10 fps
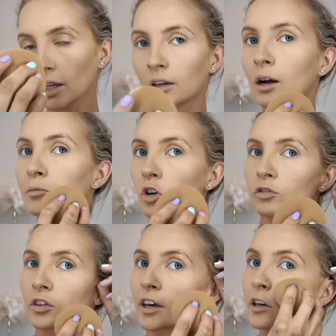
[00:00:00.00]
it comes
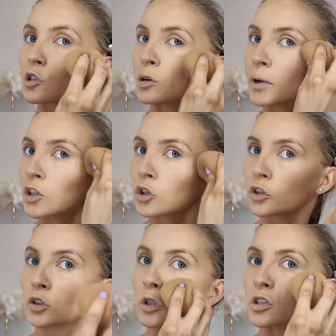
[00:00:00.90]
off on there. So make sure
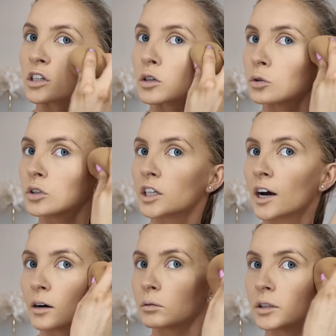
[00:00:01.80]
you're not using a good
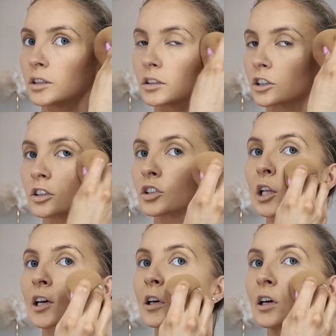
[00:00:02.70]
towel when you're just
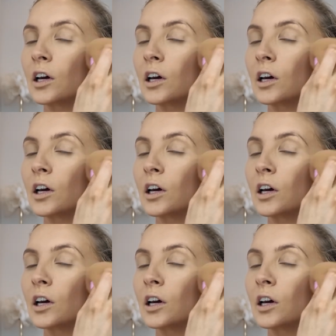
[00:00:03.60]
like